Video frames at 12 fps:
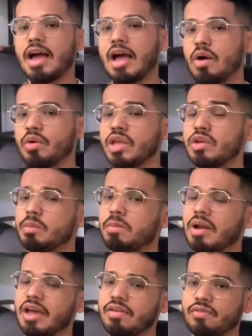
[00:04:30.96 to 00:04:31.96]
how can you
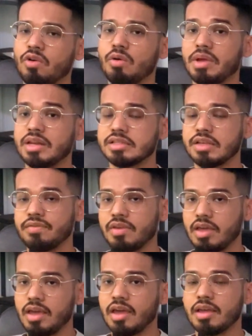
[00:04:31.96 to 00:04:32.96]
apply for MediSave
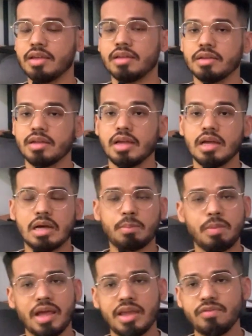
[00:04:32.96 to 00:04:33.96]
Care?
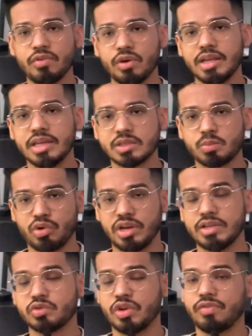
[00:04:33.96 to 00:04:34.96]
Applying for it is pretty
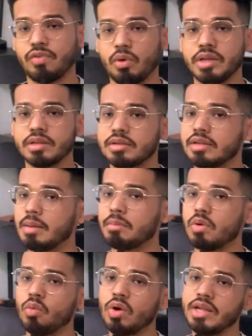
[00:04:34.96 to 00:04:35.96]
straightforward. Number
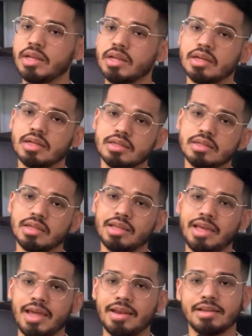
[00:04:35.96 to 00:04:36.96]
one,
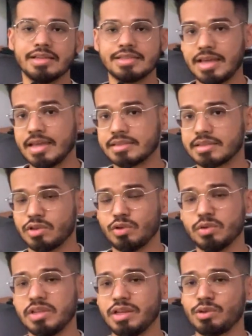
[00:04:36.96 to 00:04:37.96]
get assessed.
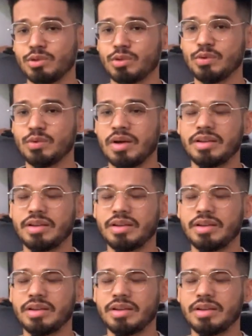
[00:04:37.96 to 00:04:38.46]
You need to